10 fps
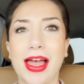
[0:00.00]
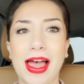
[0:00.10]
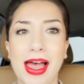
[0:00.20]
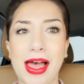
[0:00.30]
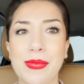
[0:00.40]

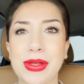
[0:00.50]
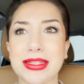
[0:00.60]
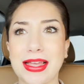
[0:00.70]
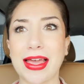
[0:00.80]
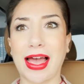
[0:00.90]

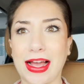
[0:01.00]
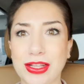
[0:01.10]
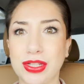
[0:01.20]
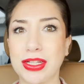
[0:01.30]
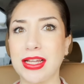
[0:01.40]
it's like
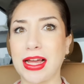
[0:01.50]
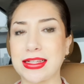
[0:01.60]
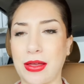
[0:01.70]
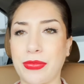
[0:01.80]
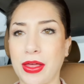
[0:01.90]
actually like
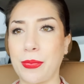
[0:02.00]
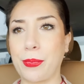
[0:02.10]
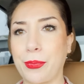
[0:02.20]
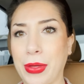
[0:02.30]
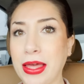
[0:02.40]
something
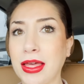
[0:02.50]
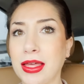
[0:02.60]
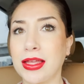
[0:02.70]
big